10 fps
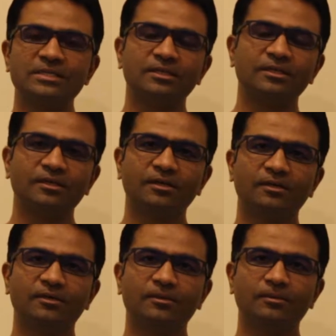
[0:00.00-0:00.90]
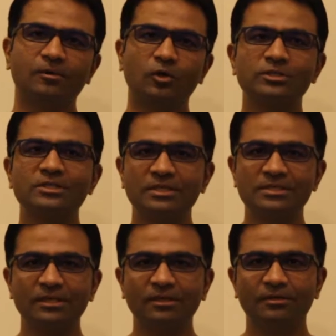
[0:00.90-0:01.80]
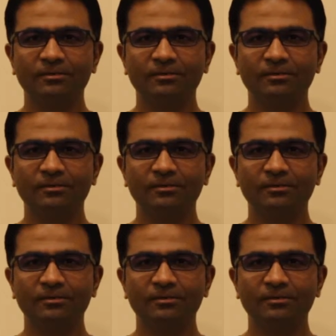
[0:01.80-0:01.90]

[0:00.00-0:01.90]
say logistics